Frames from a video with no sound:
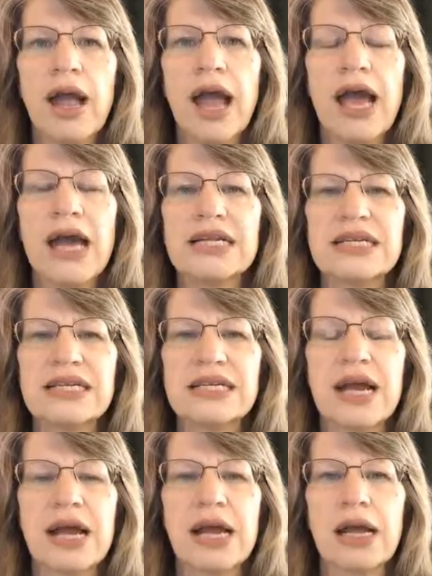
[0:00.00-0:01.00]
and
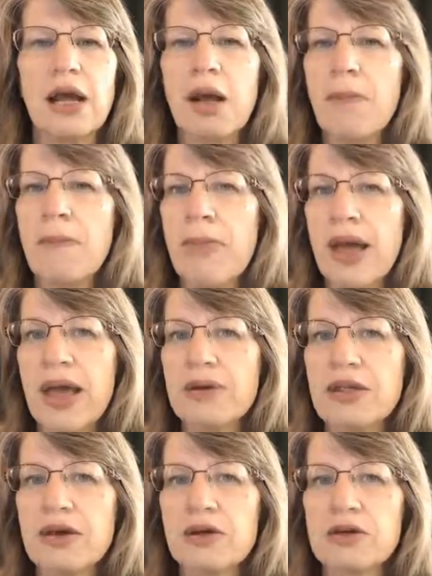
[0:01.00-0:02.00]
saying
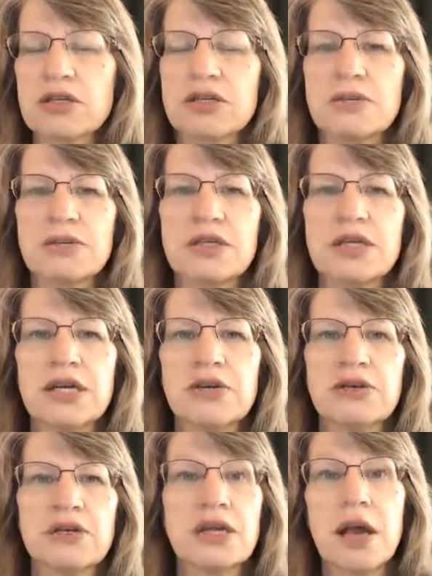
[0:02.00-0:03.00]
maybe there are some
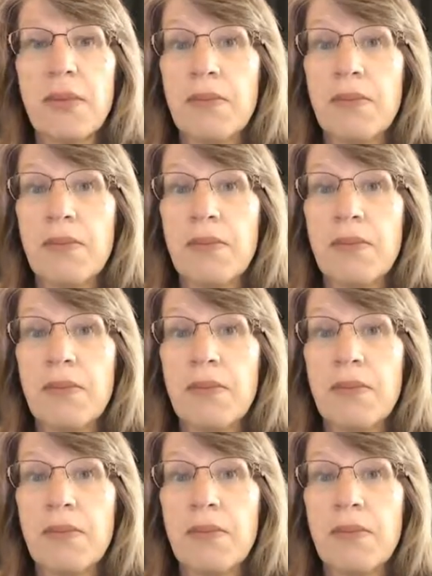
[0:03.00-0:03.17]
secrets,